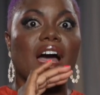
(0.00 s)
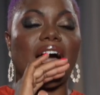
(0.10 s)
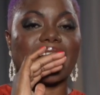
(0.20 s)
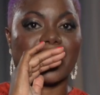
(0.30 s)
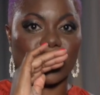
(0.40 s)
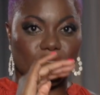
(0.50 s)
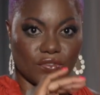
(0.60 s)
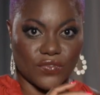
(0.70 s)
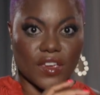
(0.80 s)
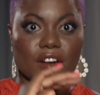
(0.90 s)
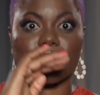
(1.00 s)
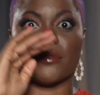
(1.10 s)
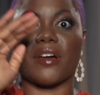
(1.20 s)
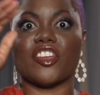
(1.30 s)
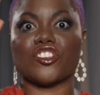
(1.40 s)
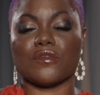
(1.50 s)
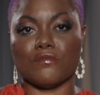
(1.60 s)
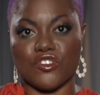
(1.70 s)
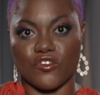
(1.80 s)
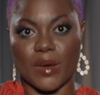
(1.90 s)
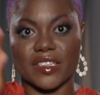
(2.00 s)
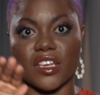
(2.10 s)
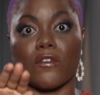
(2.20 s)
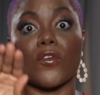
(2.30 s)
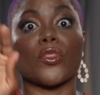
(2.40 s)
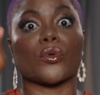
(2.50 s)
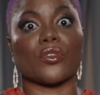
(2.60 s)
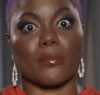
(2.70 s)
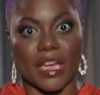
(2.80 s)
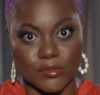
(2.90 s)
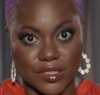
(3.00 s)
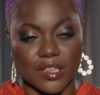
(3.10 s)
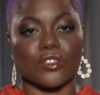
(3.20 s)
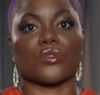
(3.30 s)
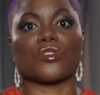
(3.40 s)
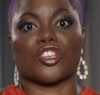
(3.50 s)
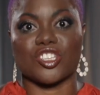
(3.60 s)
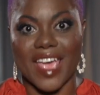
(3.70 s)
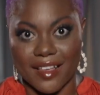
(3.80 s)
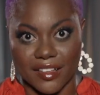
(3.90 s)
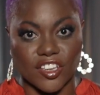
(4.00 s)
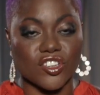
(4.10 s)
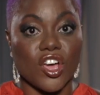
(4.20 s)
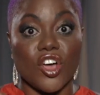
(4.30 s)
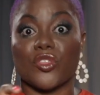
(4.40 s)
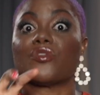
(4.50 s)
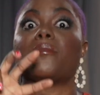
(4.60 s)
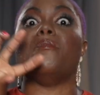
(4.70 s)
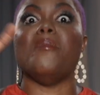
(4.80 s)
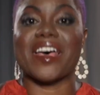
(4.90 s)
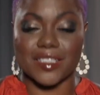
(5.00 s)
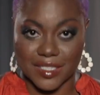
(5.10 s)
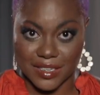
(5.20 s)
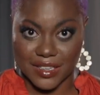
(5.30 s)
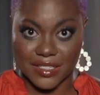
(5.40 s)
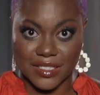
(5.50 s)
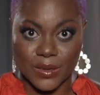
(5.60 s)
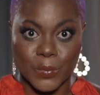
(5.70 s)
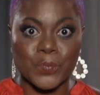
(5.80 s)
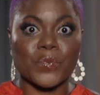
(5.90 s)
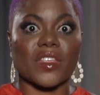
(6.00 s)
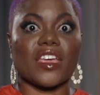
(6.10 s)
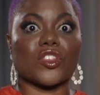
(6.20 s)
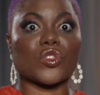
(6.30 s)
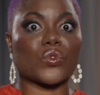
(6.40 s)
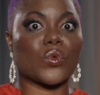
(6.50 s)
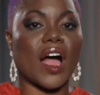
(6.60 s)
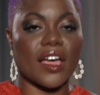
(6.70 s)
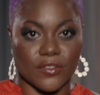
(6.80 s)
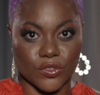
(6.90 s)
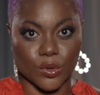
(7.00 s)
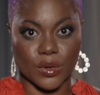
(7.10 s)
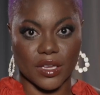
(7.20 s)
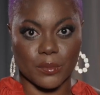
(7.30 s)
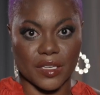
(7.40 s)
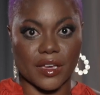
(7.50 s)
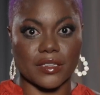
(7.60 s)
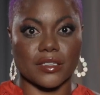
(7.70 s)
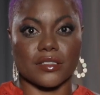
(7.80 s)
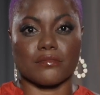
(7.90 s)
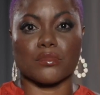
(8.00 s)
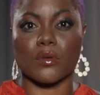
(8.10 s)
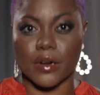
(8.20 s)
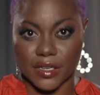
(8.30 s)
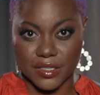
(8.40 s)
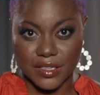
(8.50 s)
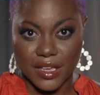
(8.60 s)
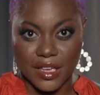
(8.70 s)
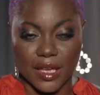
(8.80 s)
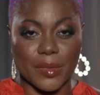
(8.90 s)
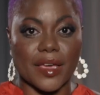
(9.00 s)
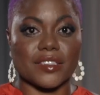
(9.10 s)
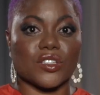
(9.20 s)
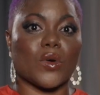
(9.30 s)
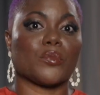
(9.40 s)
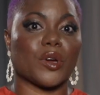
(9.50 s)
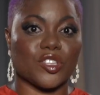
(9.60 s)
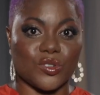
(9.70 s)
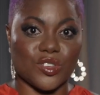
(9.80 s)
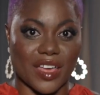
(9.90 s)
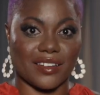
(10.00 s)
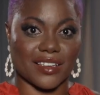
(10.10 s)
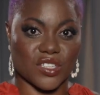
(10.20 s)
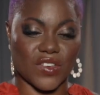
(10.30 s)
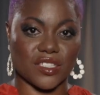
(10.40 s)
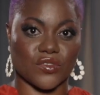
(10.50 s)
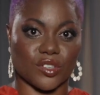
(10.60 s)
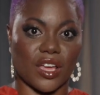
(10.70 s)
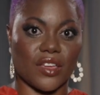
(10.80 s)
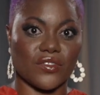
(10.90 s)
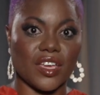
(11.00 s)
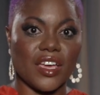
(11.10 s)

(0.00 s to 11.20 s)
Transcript: I can very much move myself through the mountain, through the challenge, through the messiness, and thrive through it because it's important and because it's what brings you to that next phase of your life.